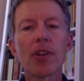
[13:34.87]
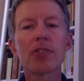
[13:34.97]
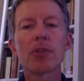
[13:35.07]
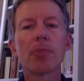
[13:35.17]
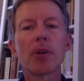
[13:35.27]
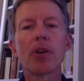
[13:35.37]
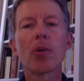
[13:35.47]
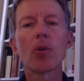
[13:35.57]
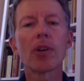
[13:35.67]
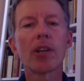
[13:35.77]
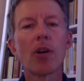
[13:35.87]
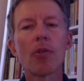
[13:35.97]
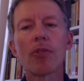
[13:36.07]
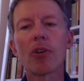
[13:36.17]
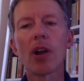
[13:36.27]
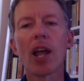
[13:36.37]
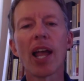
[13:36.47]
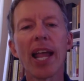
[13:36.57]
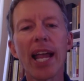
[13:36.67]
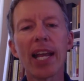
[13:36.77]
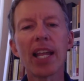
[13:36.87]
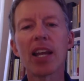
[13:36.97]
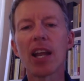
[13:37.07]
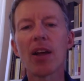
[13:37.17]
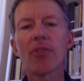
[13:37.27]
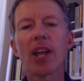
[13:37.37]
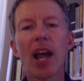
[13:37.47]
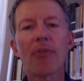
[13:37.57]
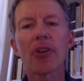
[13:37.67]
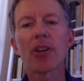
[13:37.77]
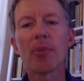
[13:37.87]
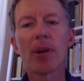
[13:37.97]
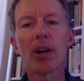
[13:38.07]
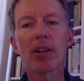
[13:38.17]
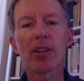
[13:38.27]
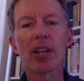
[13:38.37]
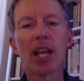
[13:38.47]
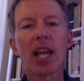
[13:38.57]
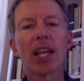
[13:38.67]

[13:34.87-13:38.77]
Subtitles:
their superiority over any and every African American